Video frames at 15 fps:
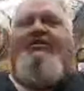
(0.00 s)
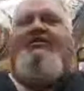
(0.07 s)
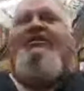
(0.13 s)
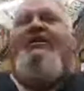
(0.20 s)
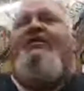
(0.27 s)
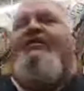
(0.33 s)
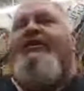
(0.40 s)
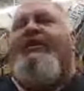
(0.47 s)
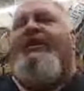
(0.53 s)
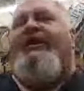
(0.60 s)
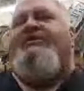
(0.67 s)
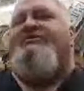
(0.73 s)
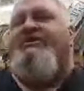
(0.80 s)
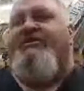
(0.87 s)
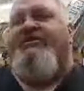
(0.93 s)
I mean,
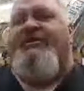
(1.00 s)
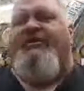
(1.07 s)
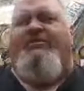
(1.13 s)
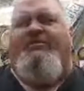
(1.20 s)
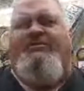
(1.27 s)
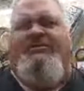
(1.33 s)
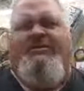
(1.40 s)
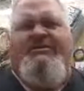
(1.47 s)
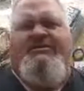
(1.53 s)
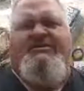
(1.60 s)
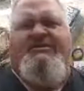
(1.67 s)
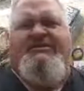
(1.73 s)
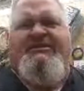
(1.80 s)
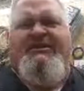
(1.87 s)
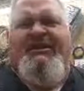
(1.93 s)
last year they were
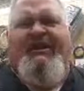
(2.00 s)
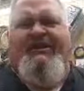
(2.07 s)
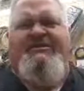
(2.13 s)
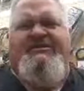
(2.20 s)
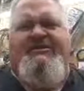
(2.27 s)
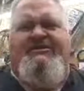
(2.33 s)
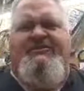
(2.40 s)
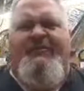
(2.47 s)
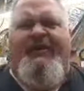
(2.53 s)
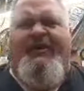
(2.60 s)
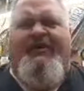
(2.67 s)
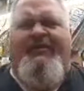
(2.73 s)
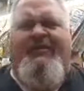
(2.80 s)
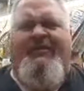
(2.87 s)
69 cents a pound.